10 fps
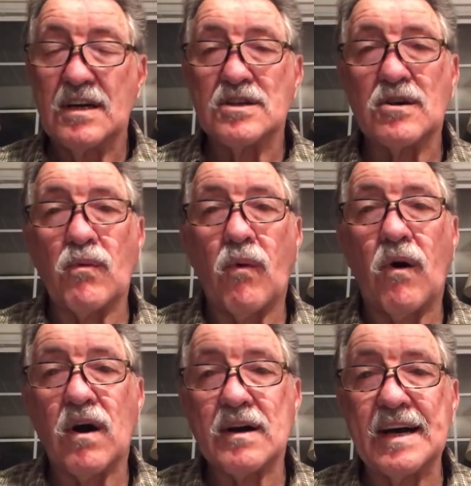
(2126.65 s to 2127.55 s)
to
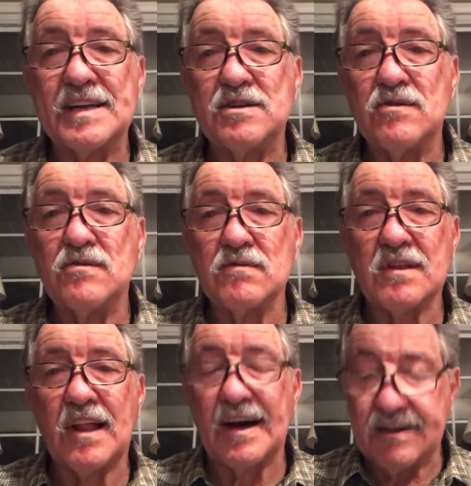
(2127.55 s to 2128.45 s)
walk a new
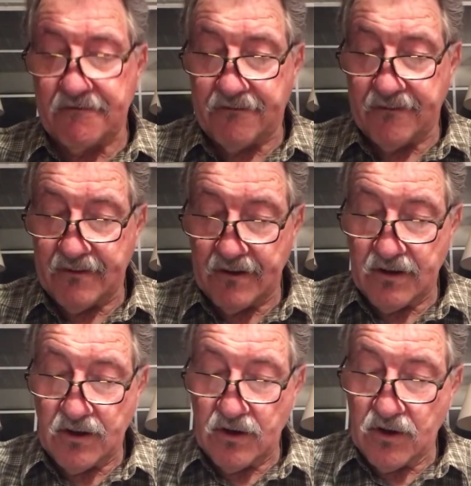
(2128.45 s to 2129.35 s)
life
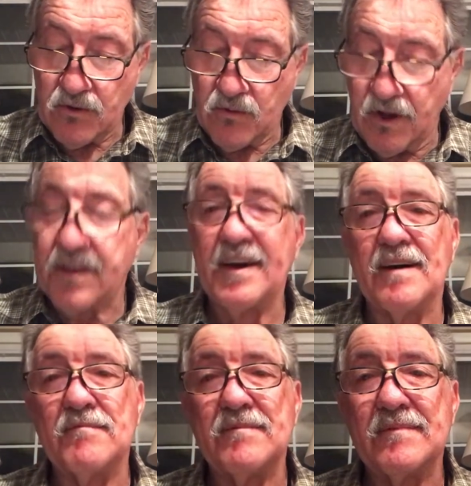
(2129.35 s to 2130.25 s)
with Him.